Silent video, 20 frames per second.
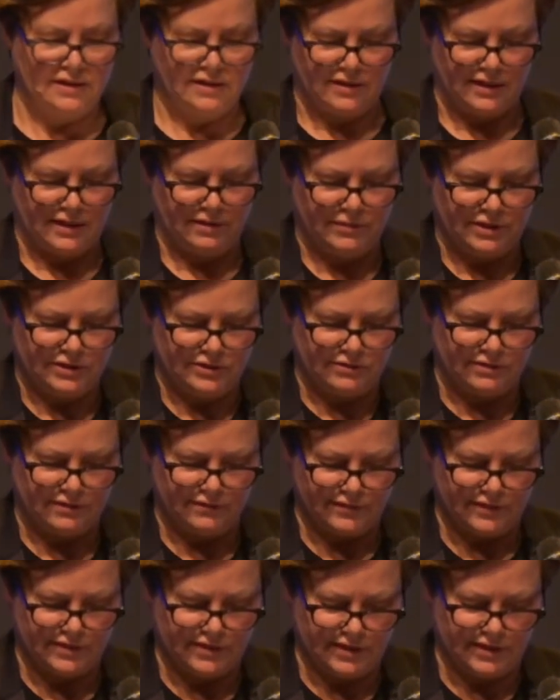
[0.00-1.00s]
how am I doing
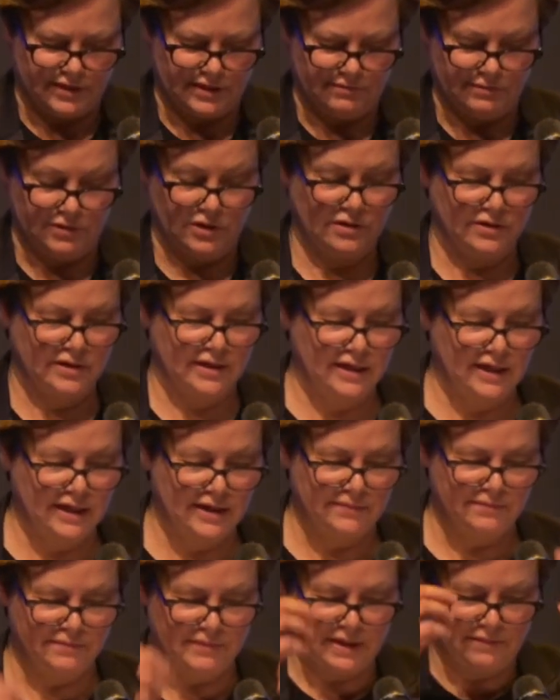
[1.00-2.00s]
for time? Okay,
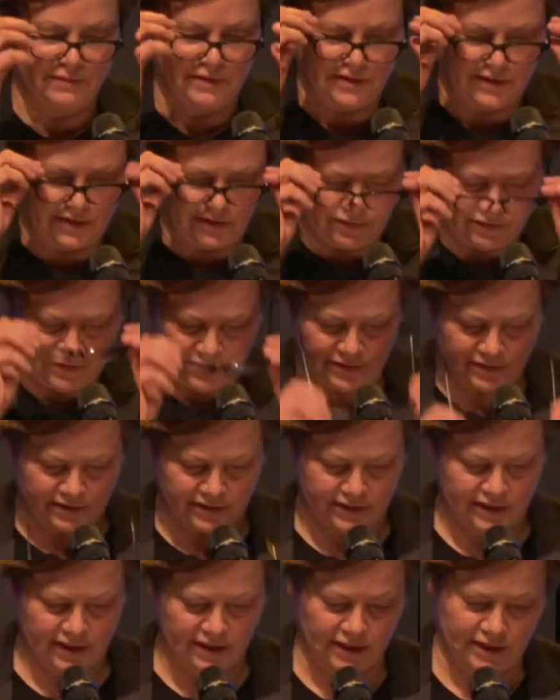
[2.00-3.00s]
and maybe the,
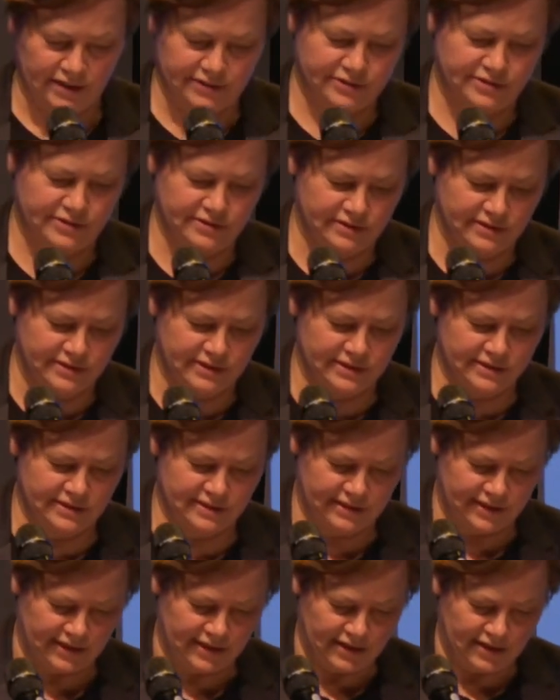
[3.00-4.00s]
the, I'll
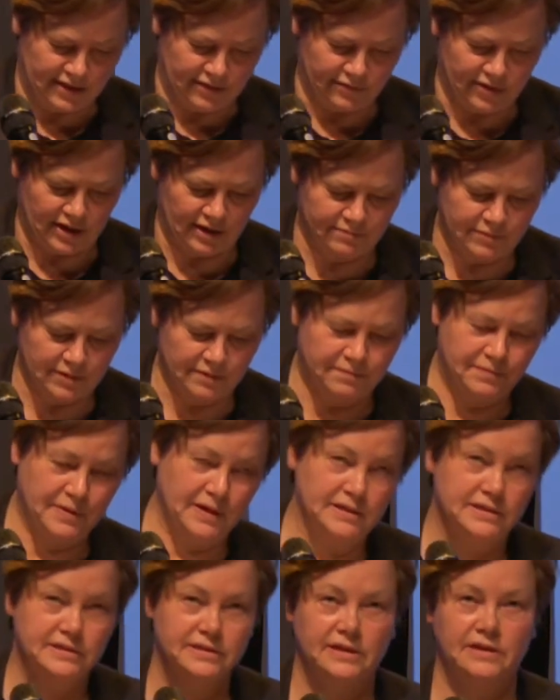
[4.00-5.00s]
just wrap up
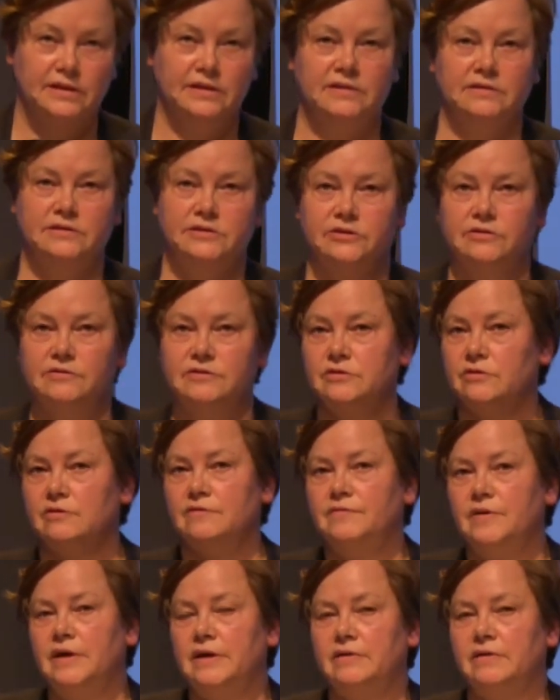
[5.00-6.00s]
by saying two sort of
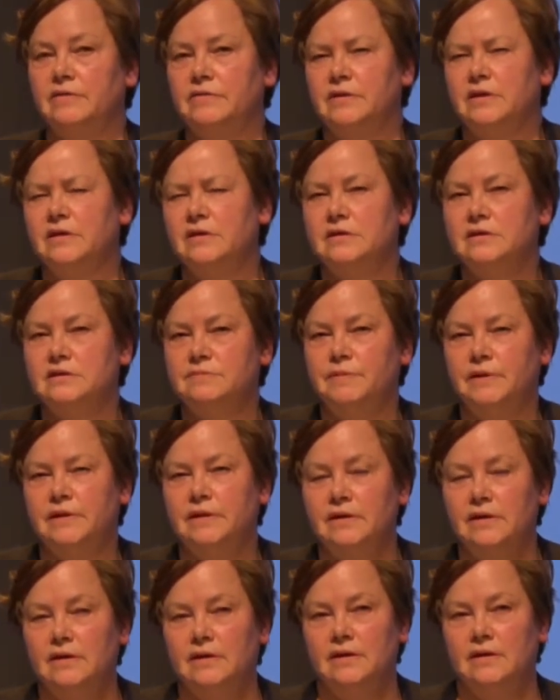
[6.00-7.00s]
final things,
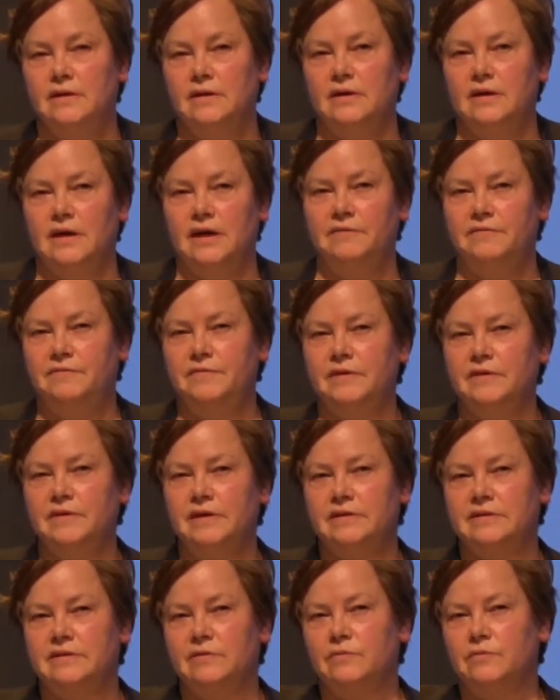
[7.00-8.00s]
but I feel
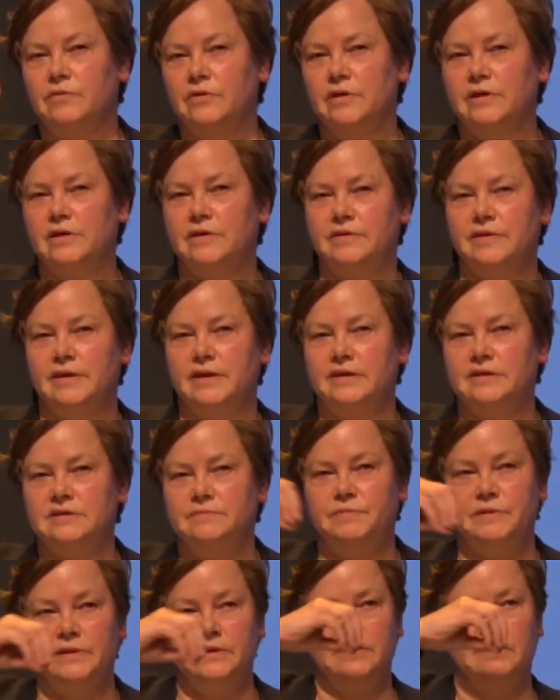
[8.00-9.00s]
like the work that is
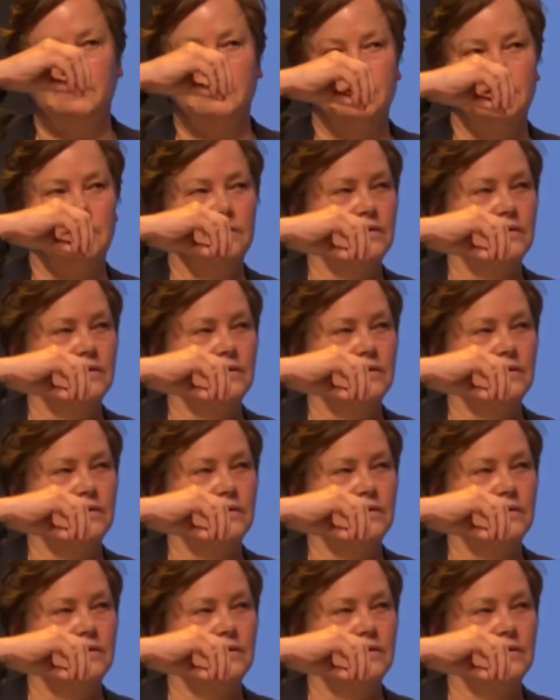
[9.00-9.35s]
being,